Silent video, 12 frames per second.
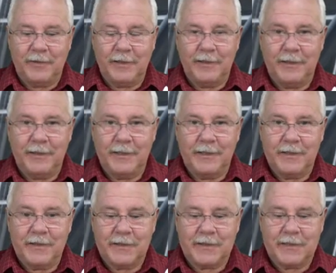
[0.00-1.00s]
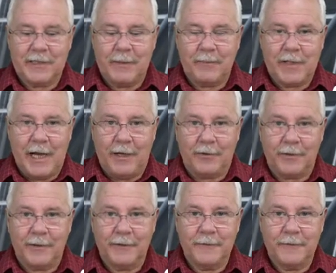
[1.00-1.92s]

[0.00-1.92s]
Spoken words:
a step down.